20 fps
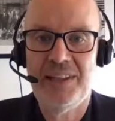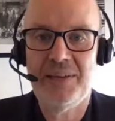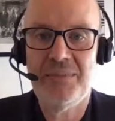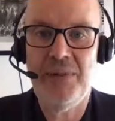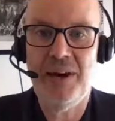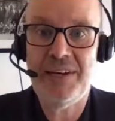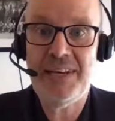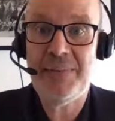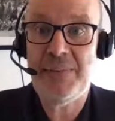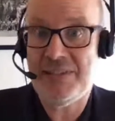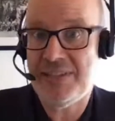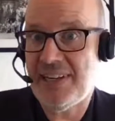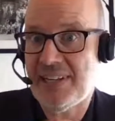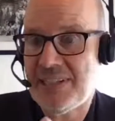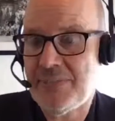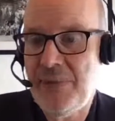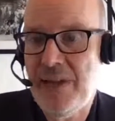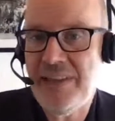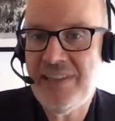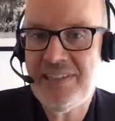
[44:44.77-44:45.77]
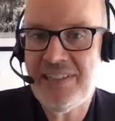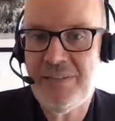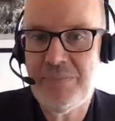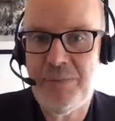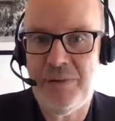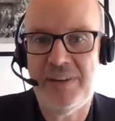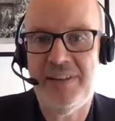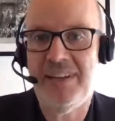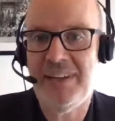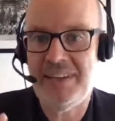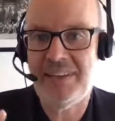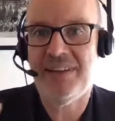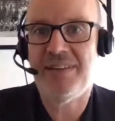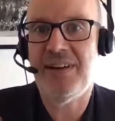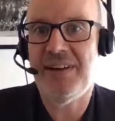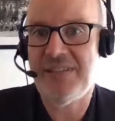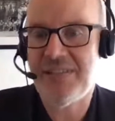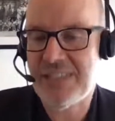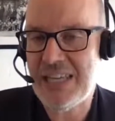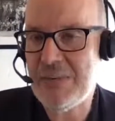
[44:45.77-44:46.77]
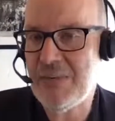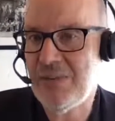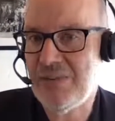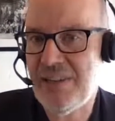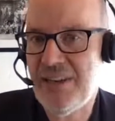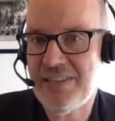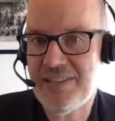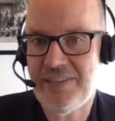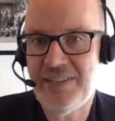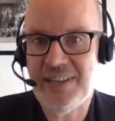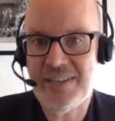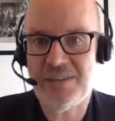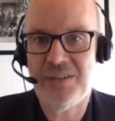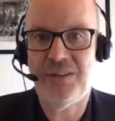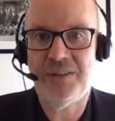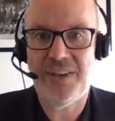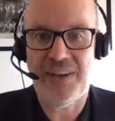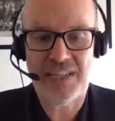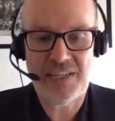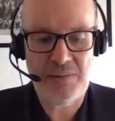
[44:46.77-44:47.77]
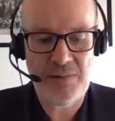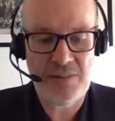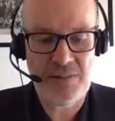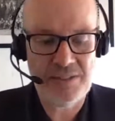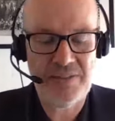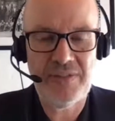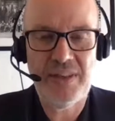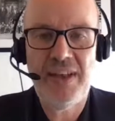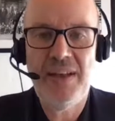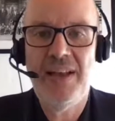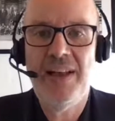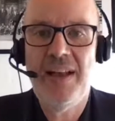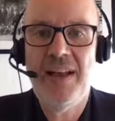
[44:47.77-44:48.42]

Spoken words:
The money is expensive, but in the great scheme of things, I think it's not that expensive.